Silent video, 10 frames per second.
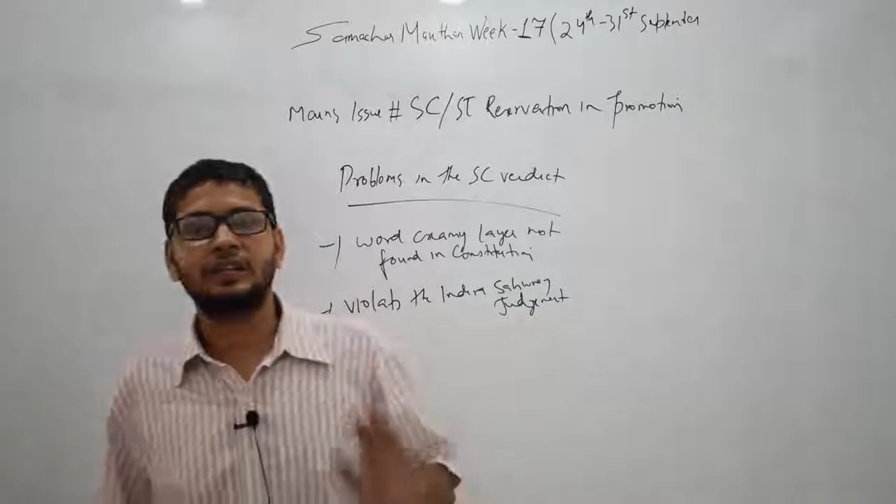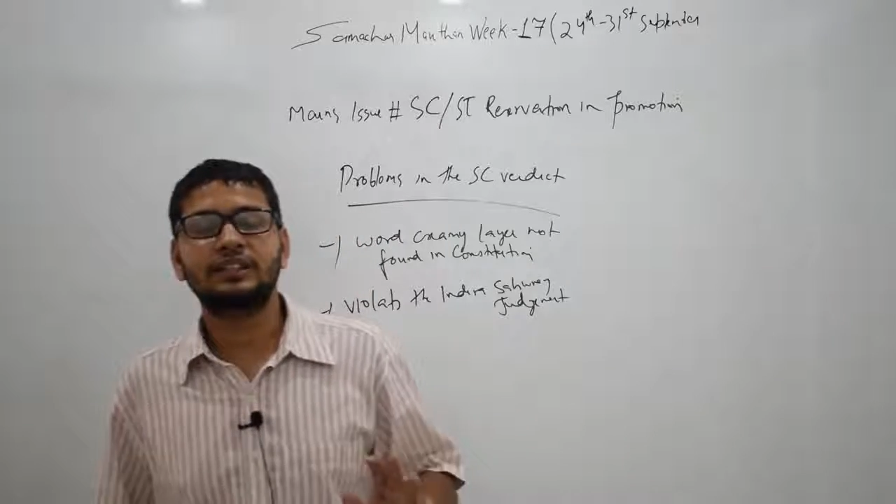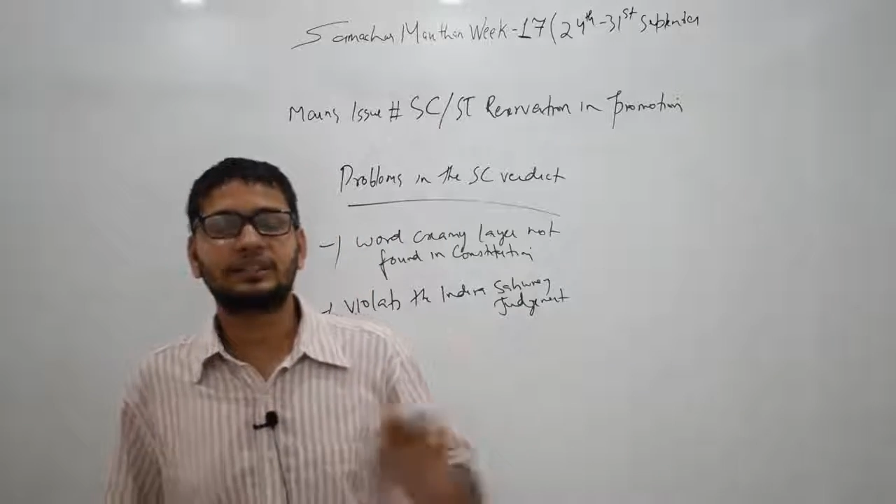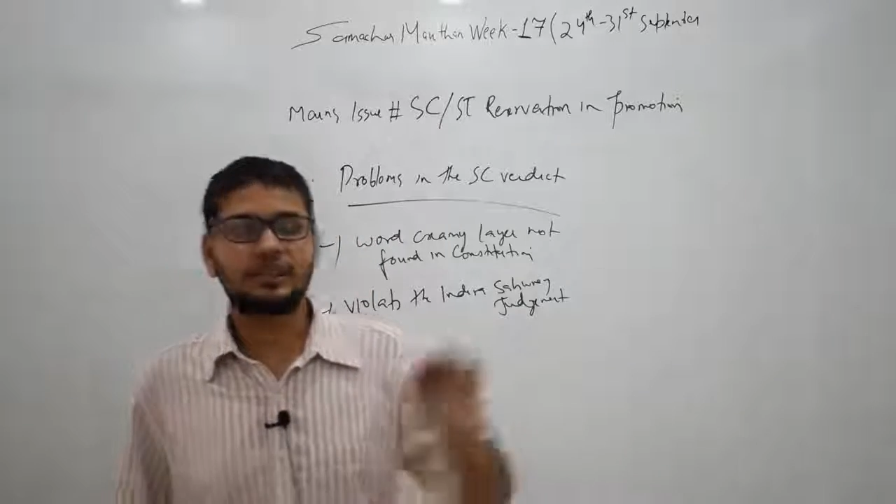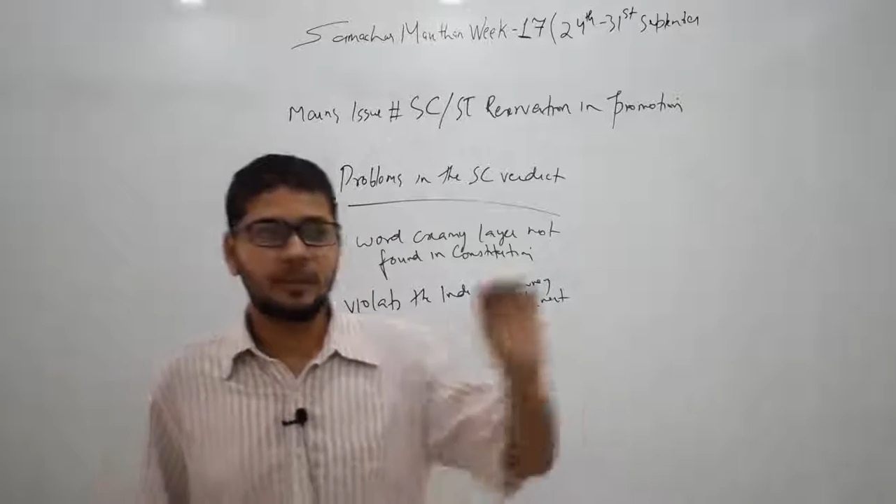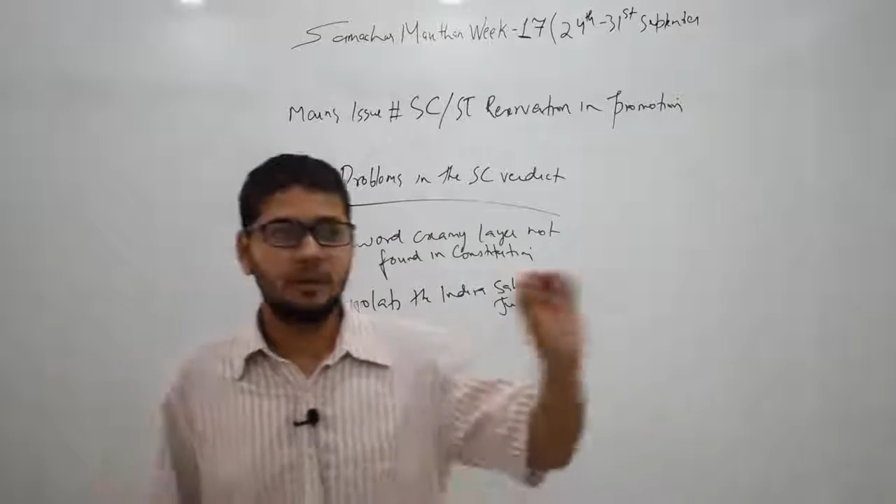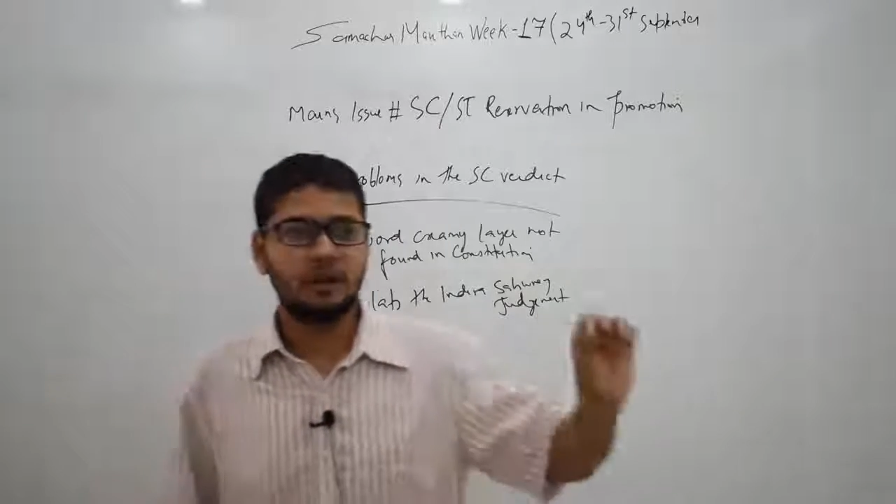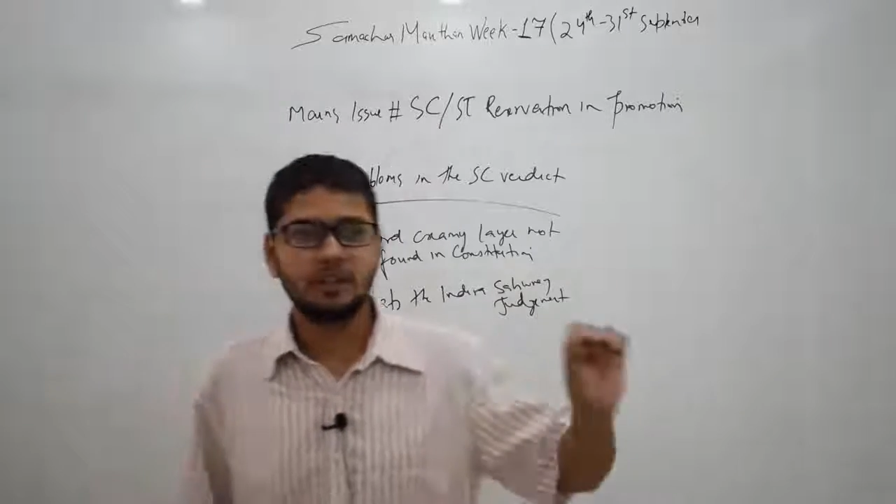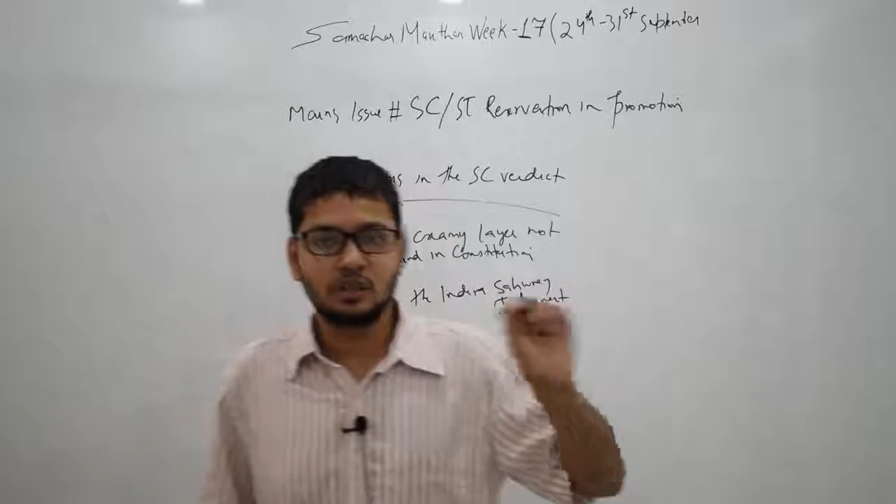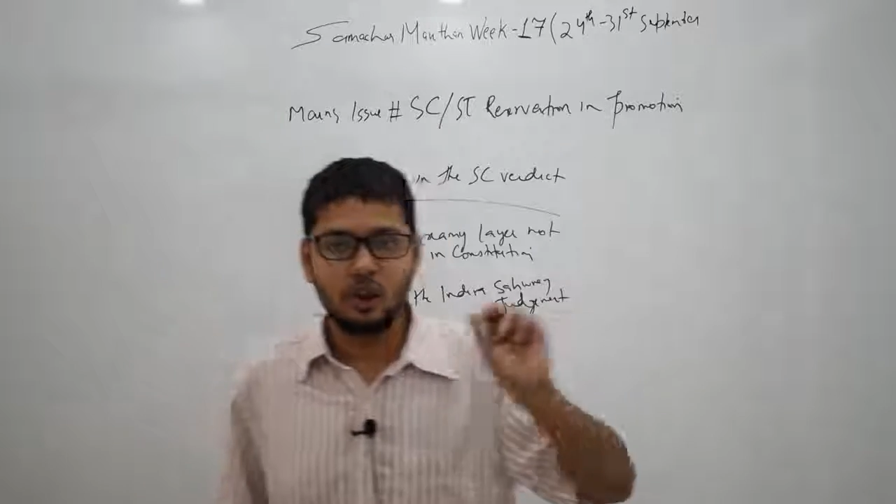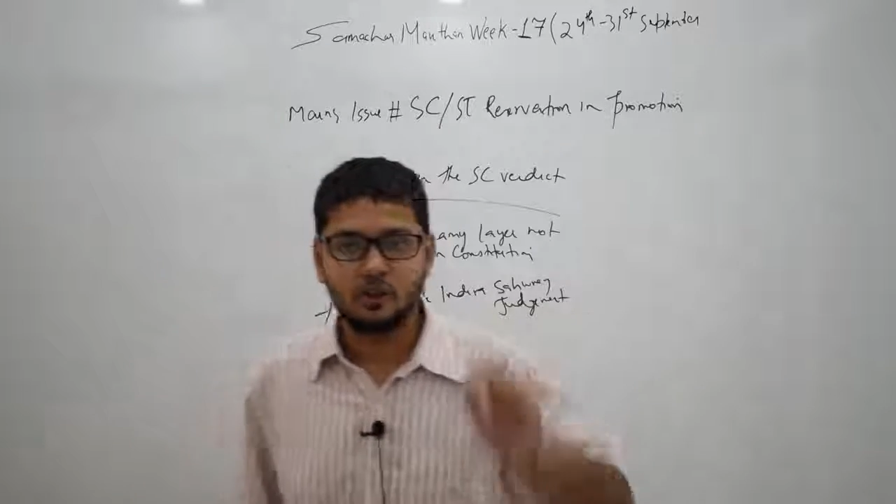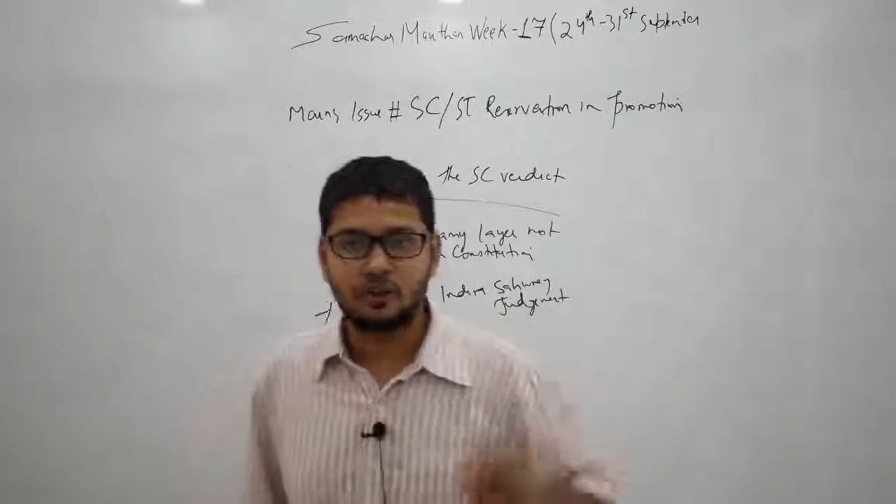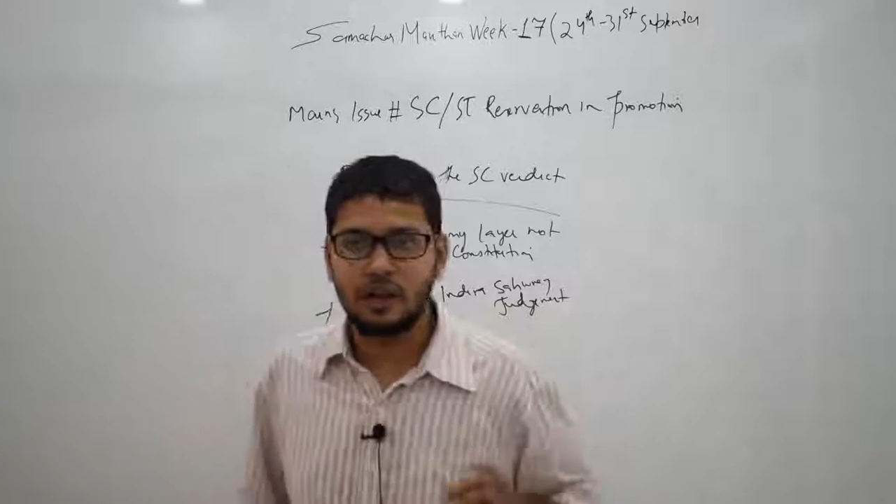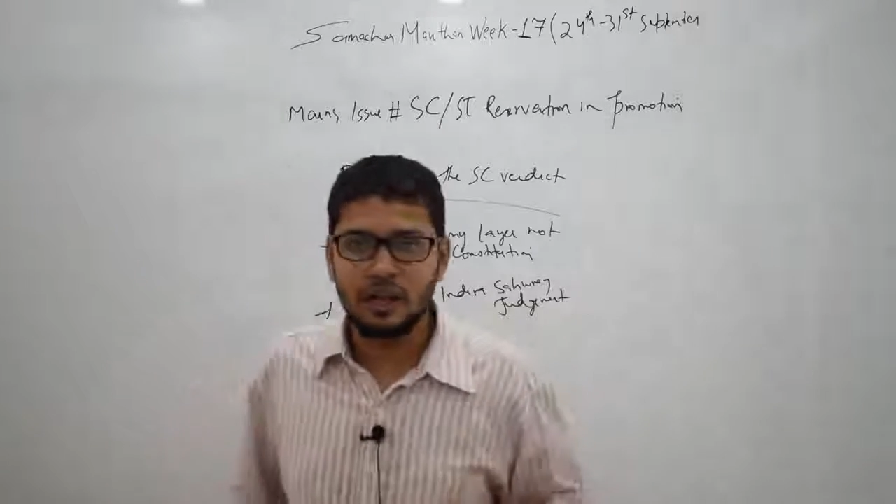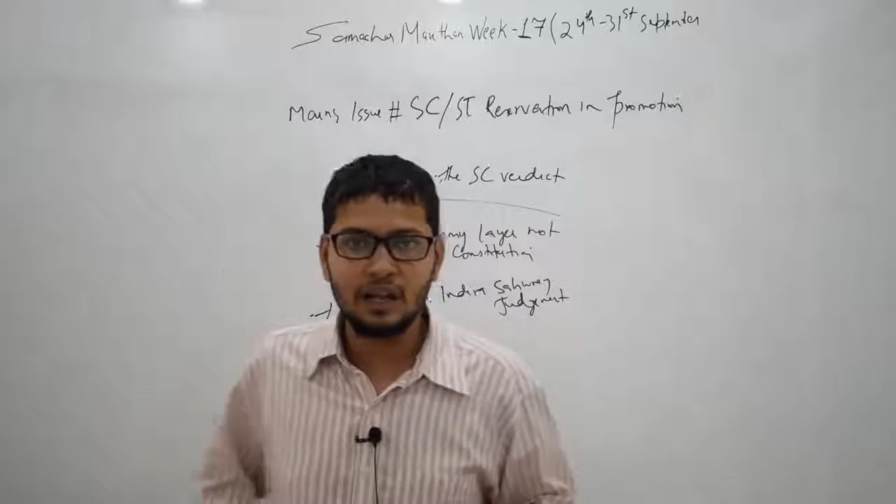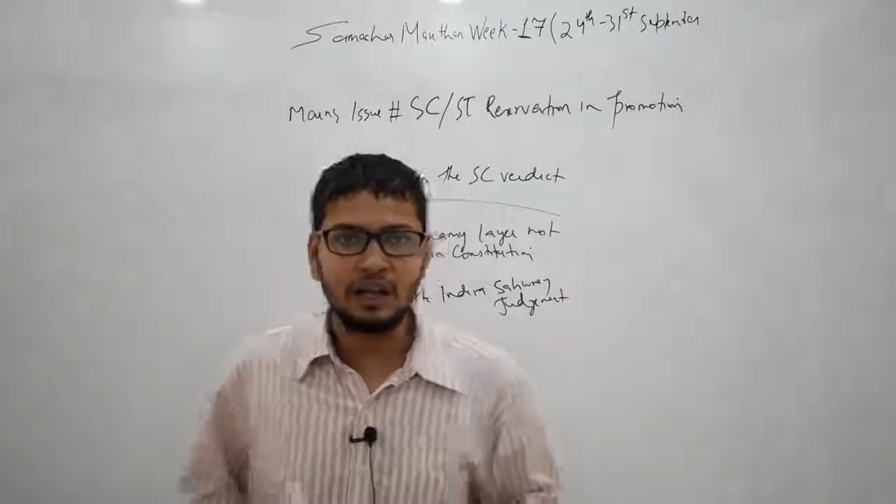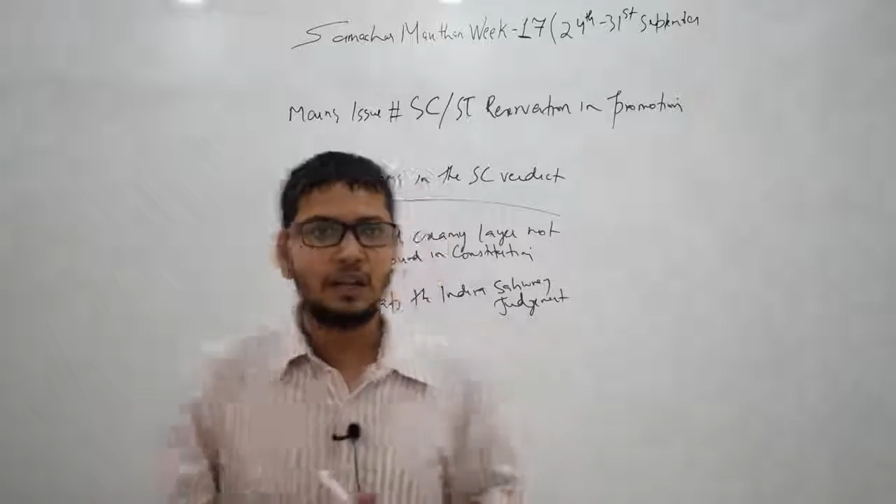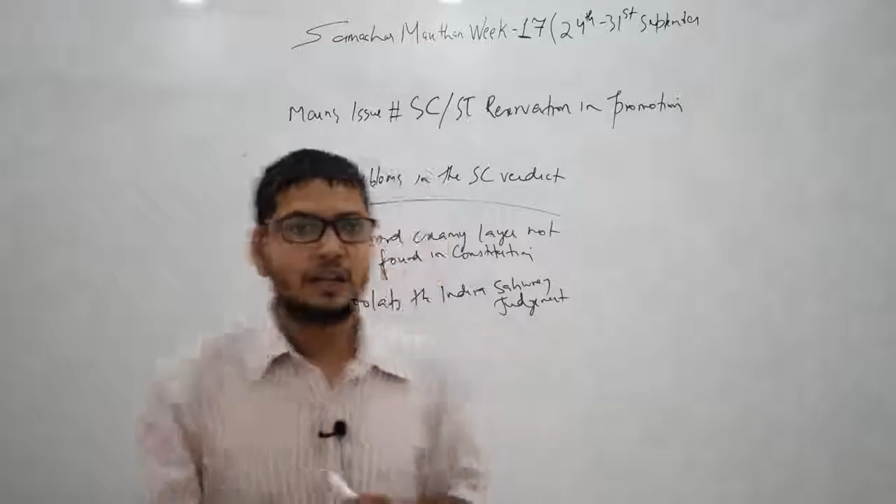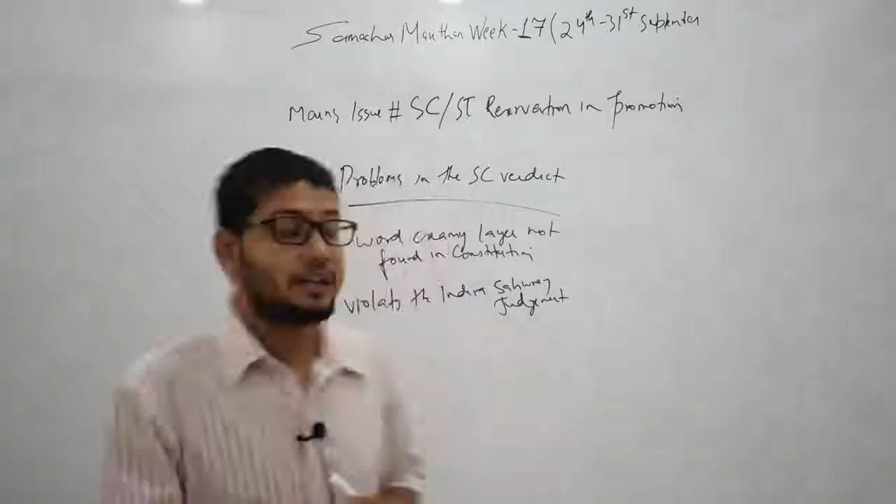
this government is not failing,